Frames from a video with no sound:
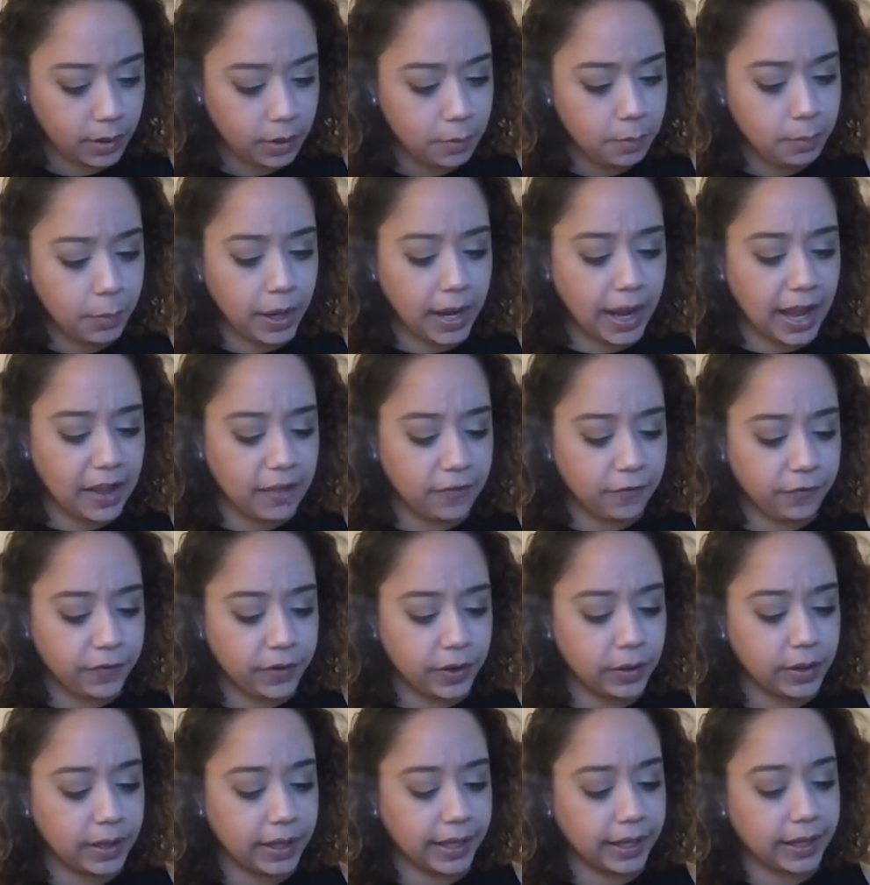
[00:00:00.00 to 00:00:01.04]
But I
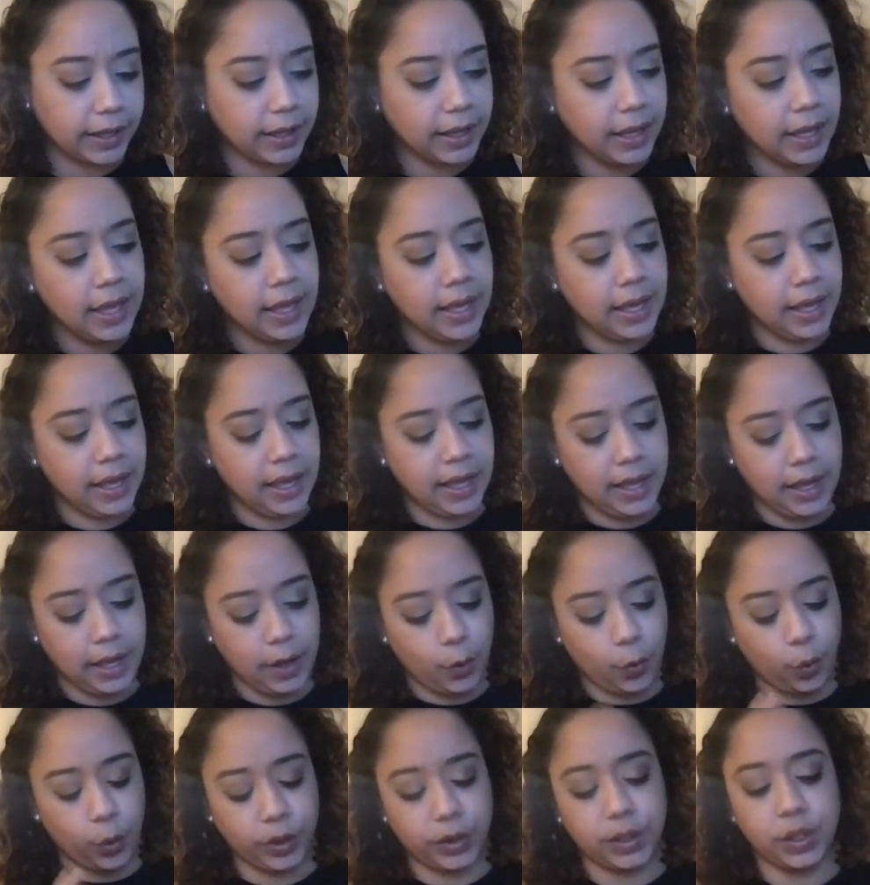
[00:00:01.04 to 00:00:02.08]
feel like
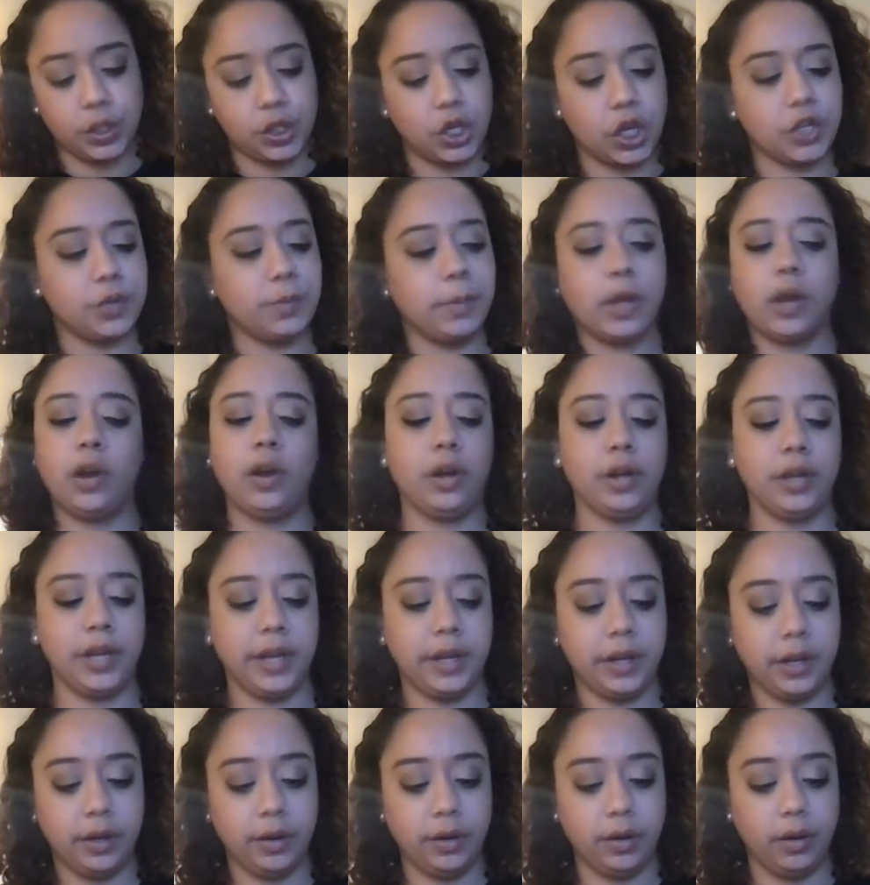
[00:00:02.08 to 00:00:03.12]
with the Judgment card
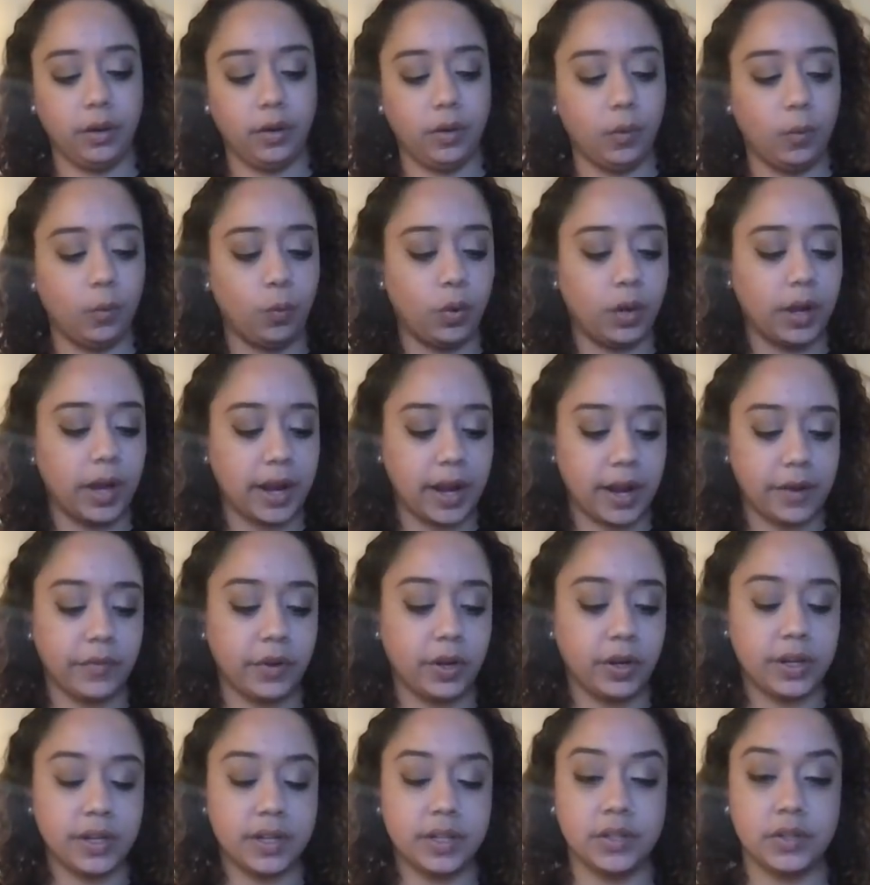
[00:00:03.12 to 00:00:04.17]
here,
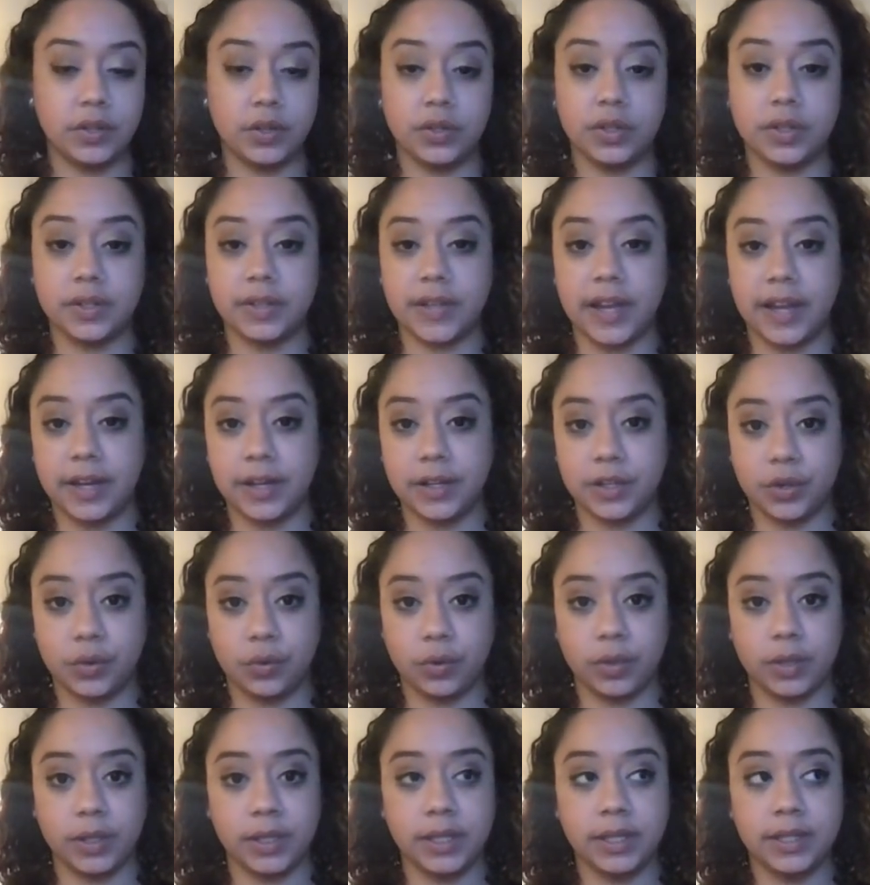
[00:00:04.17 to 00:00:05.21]
whatever it is you're deciding to
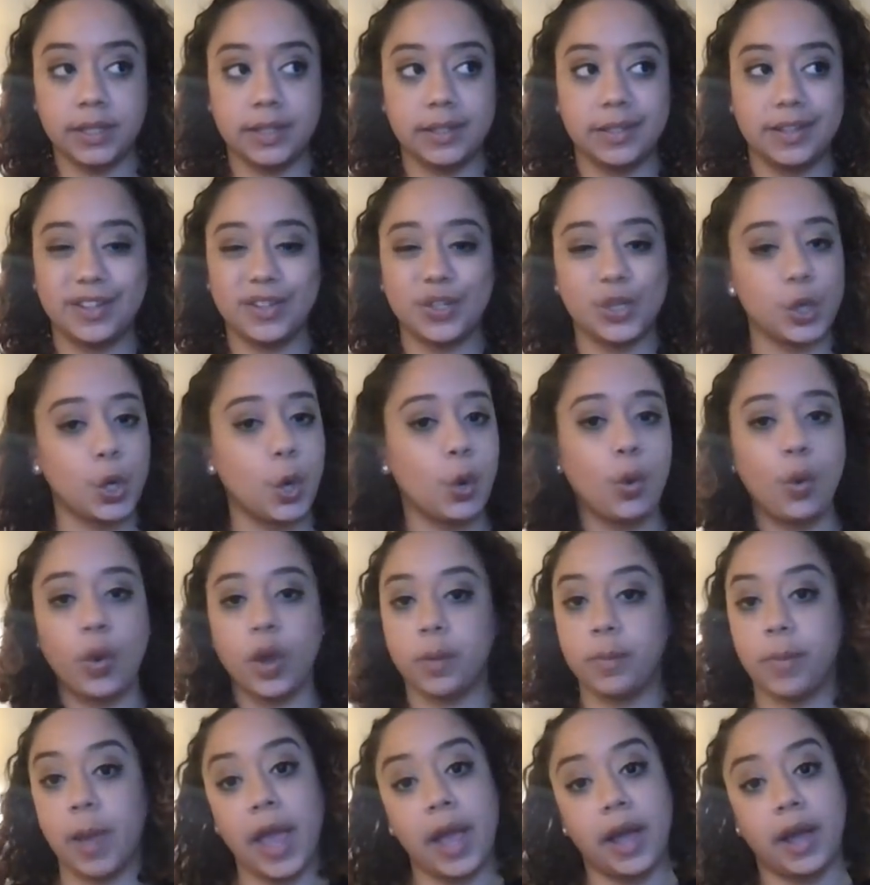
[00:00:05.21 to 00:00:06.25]
release, there's no
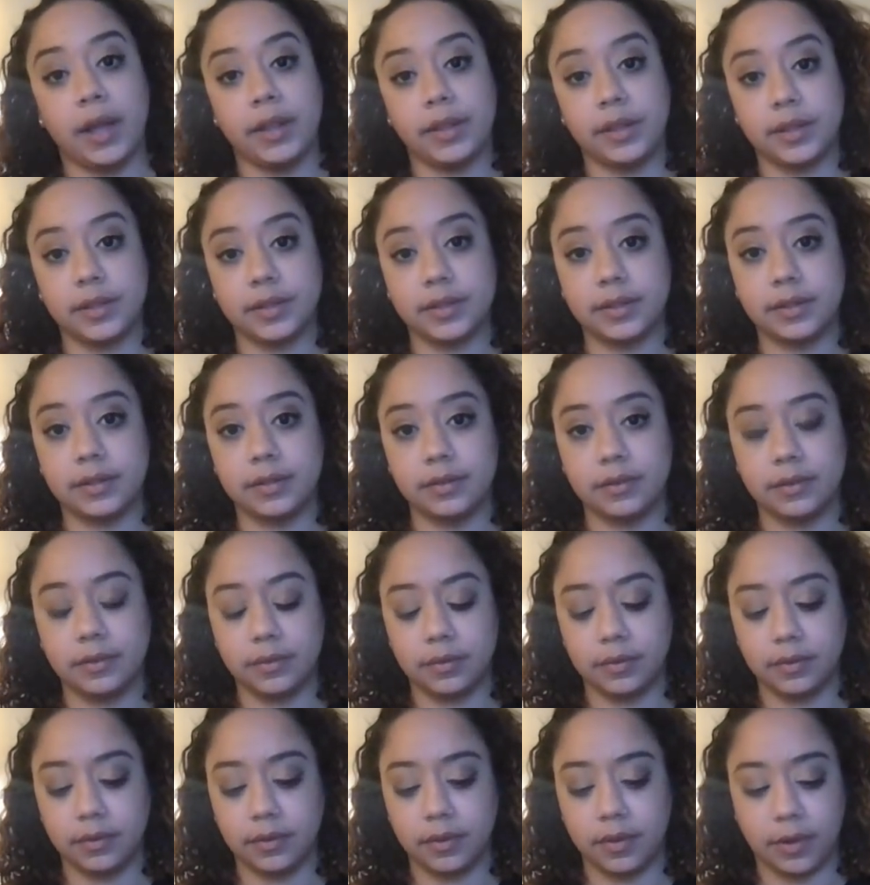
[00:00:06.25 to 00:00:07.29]
going back on this,
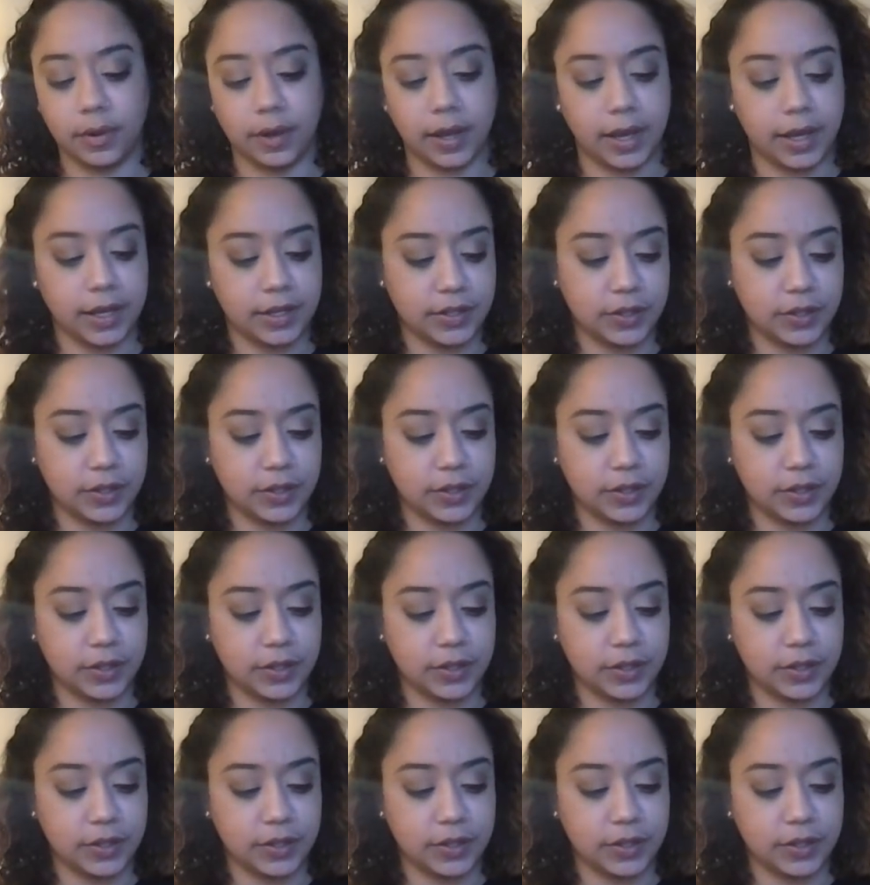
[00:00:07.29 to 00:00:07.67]
okay?